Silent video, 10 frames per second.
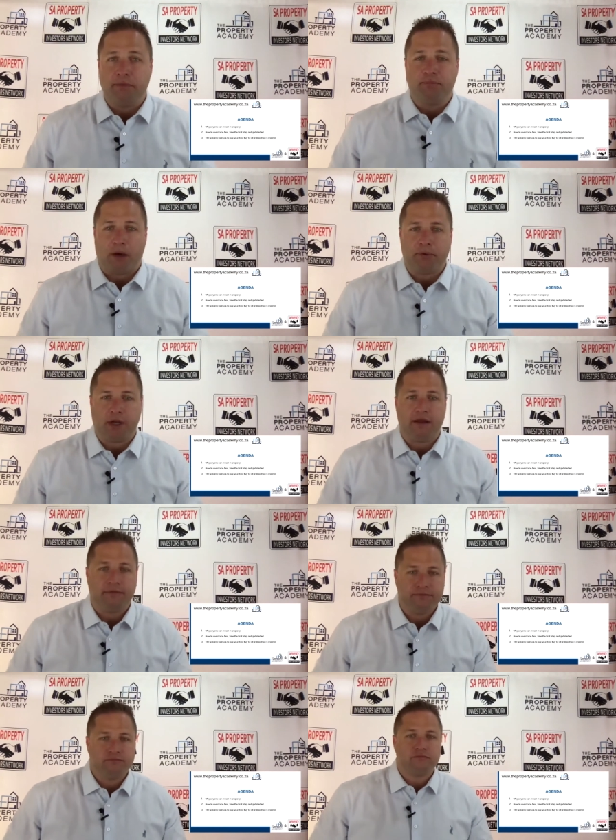in property
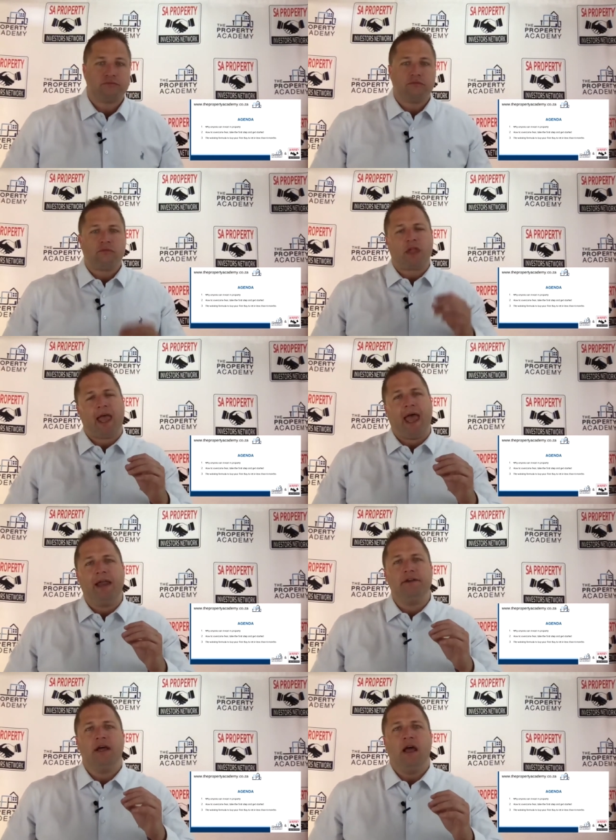and